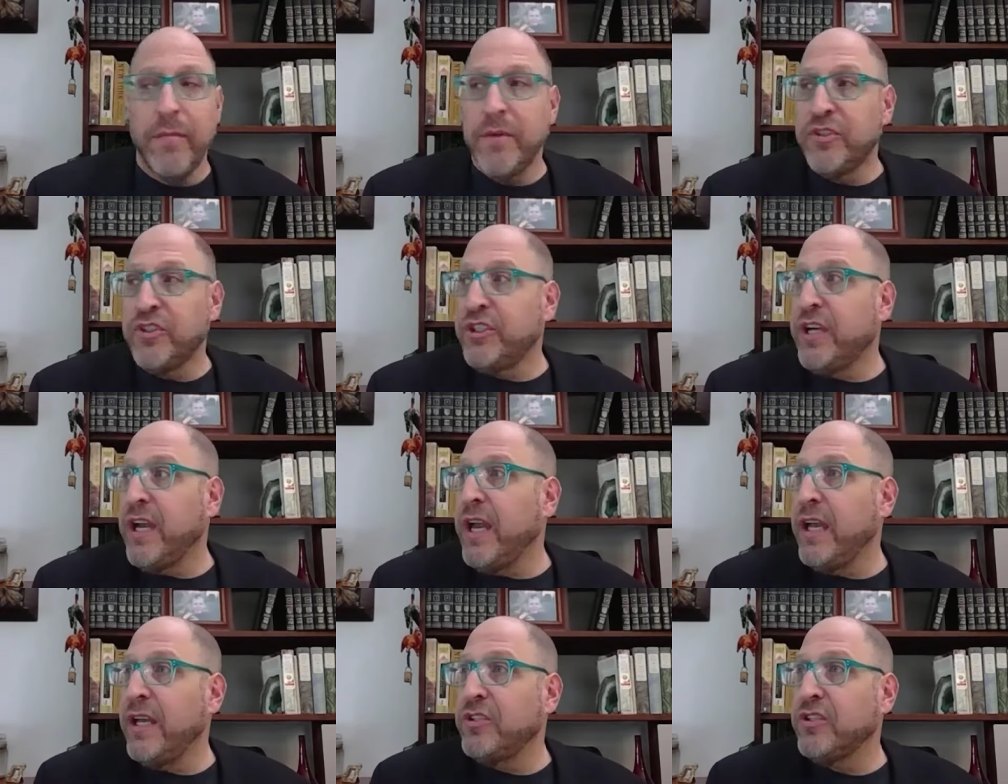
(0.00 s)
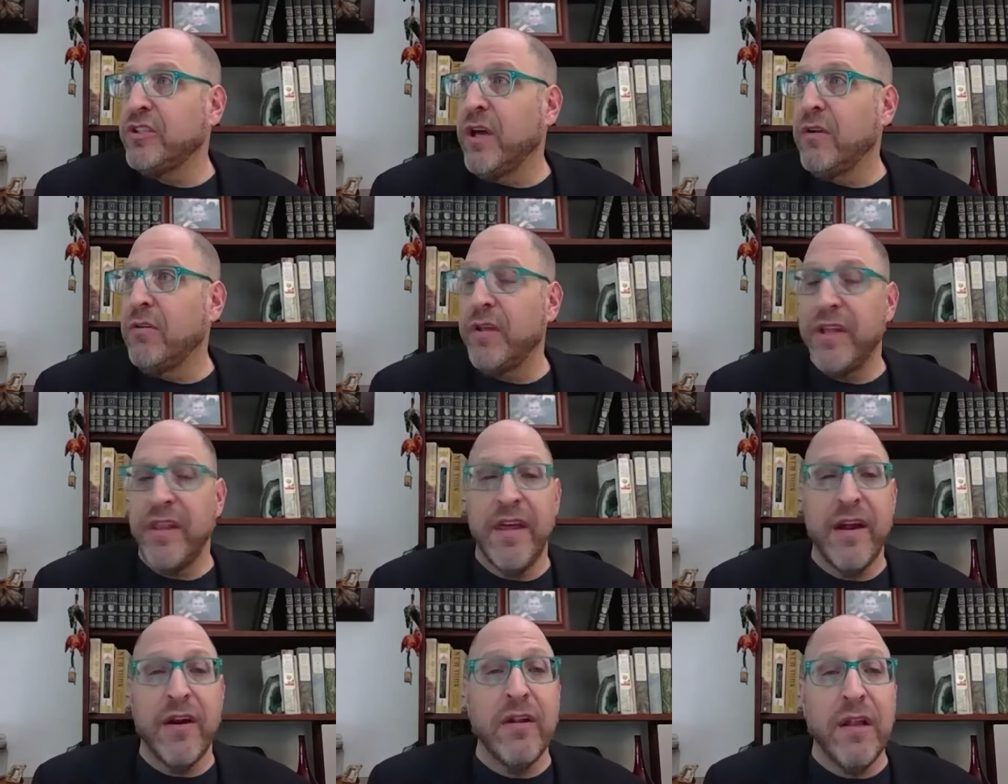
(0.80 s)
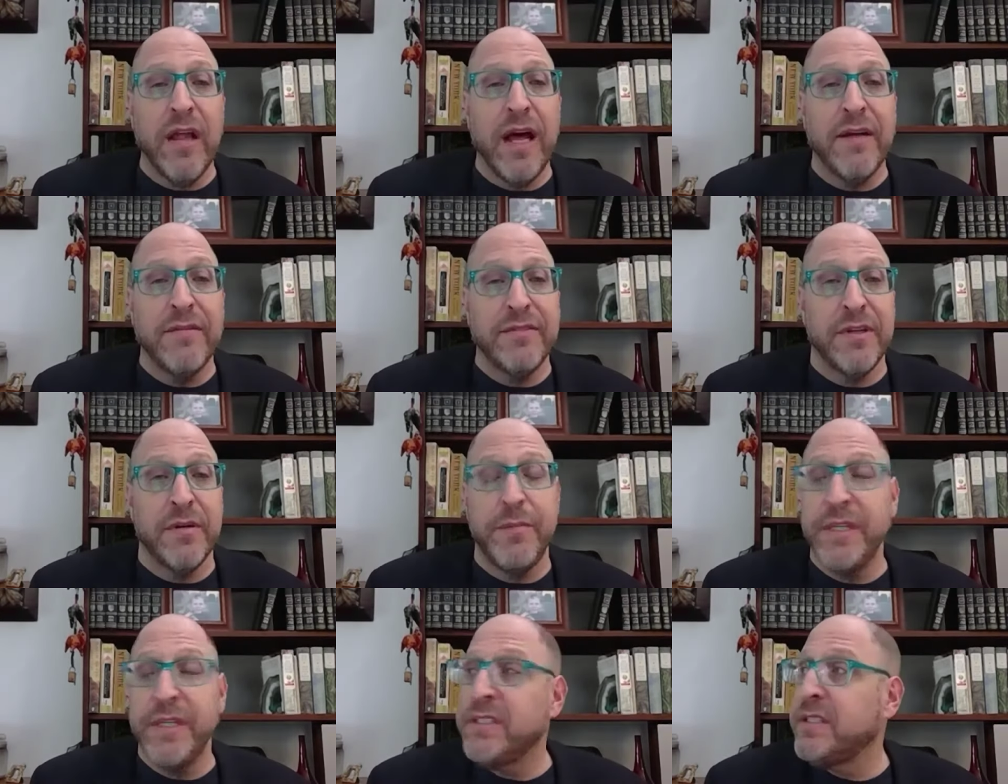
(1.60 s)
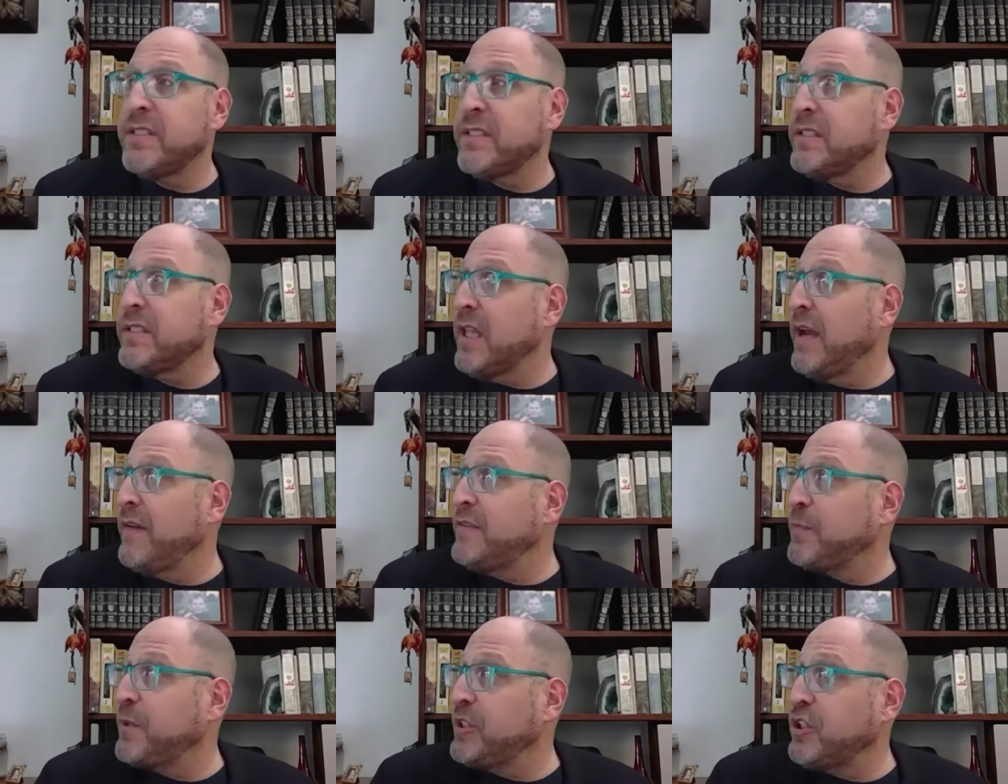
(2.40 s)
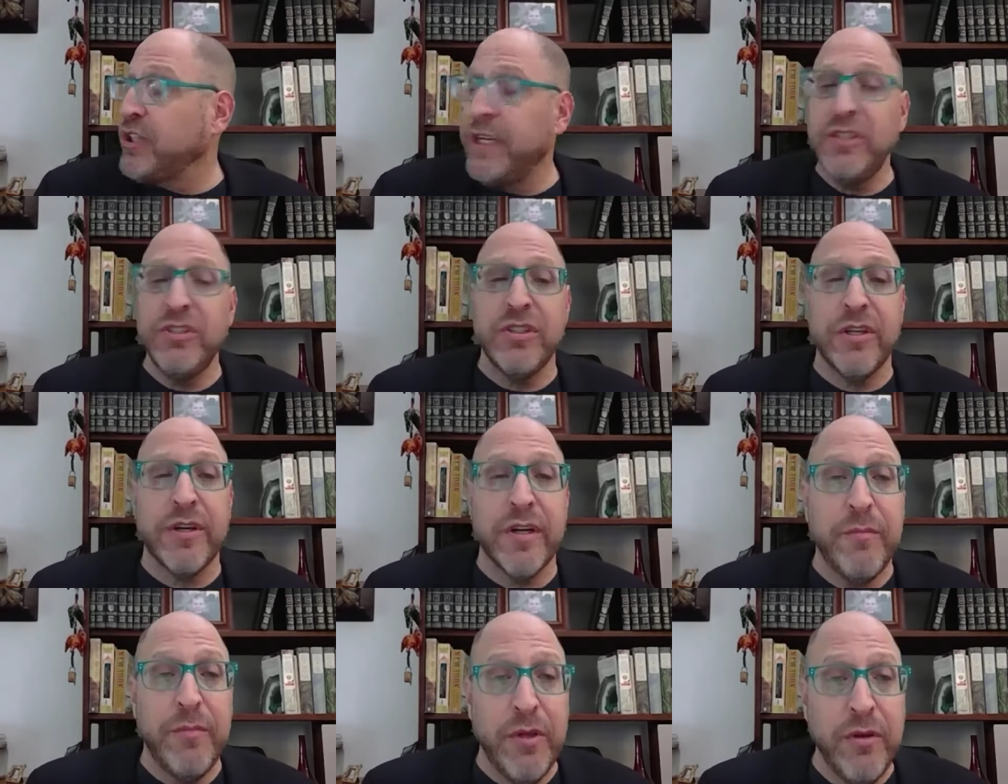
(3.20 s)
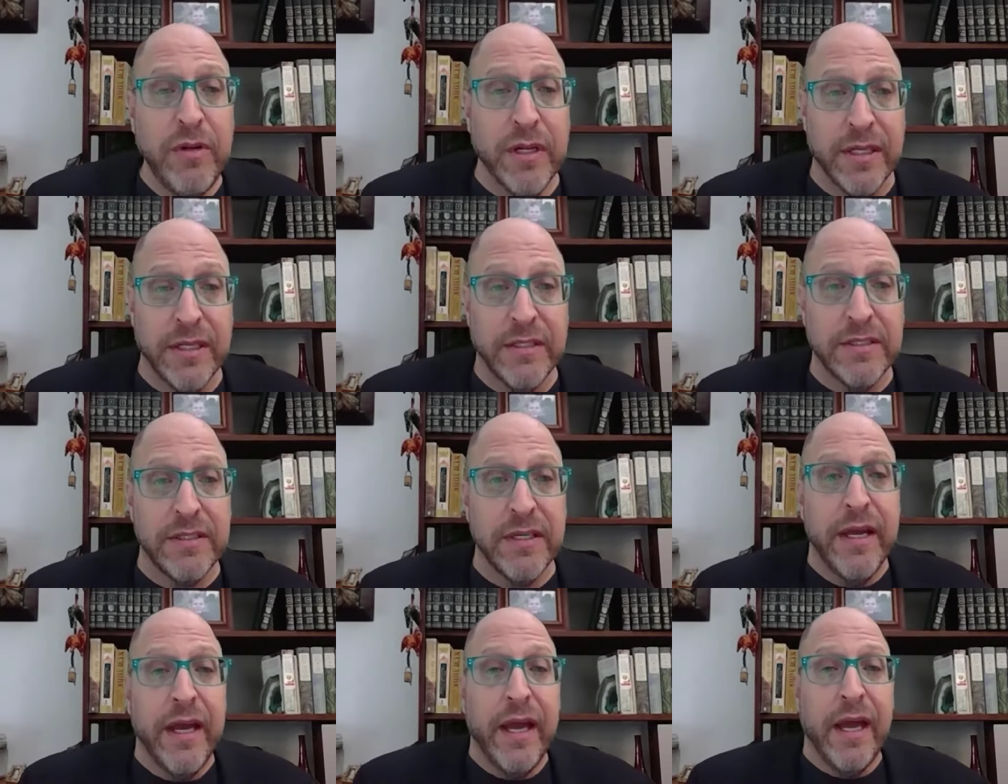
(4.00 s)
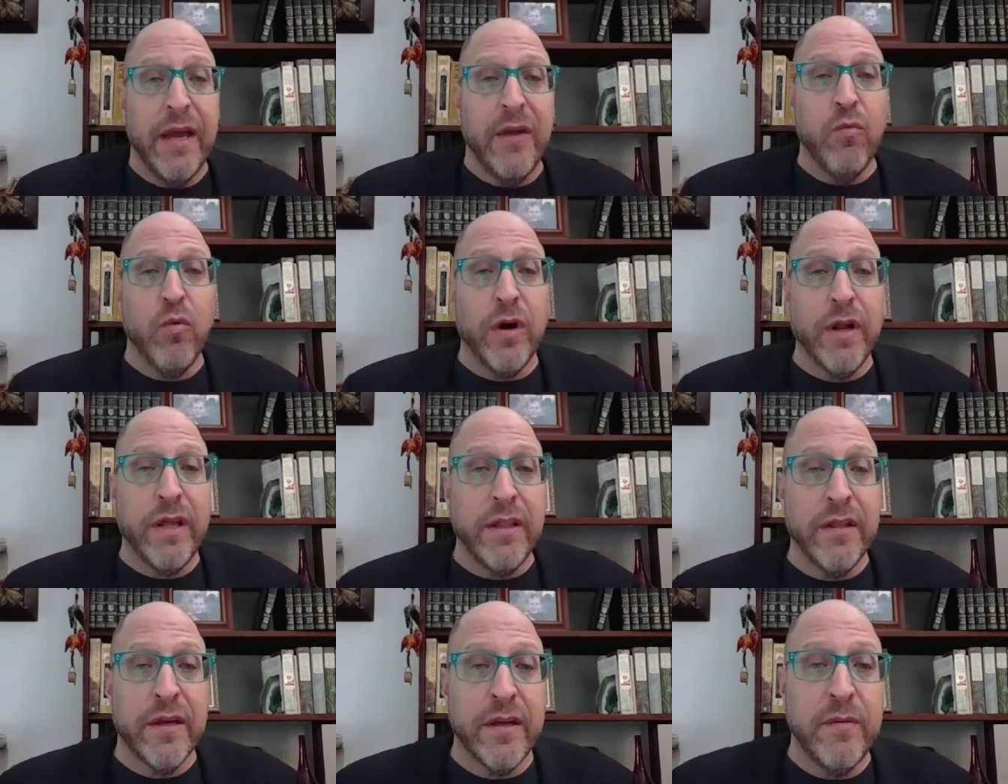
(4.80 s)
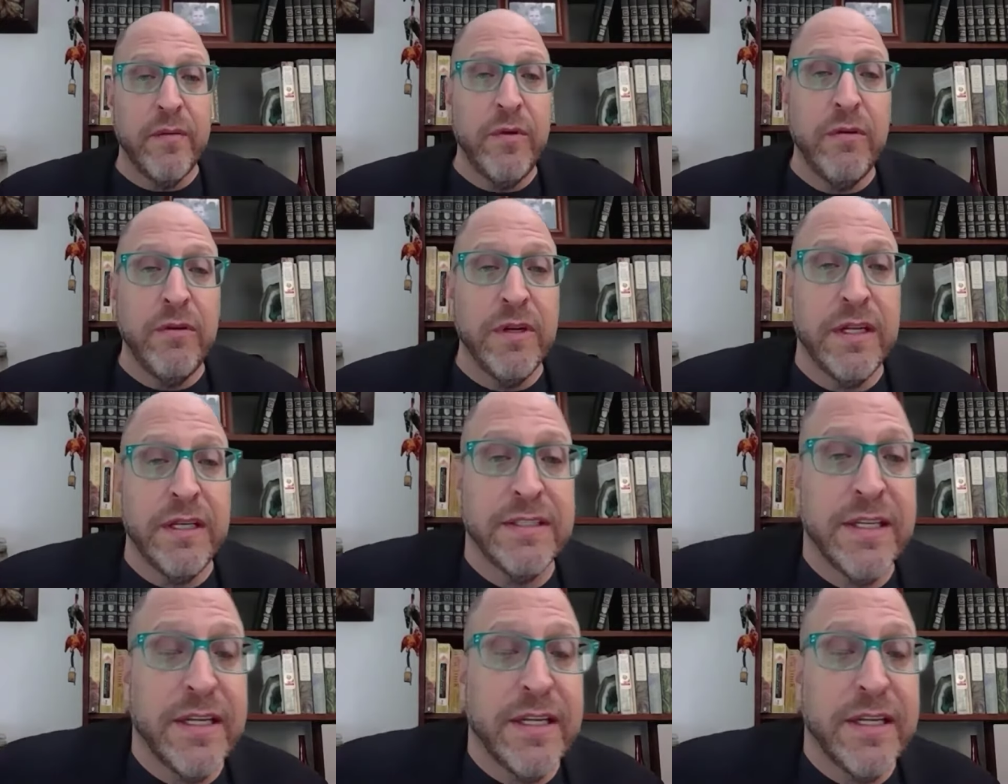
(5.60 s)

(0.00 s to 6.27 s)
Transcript: change not only their lives, their businesses' lives, but change their communities and work in the communities.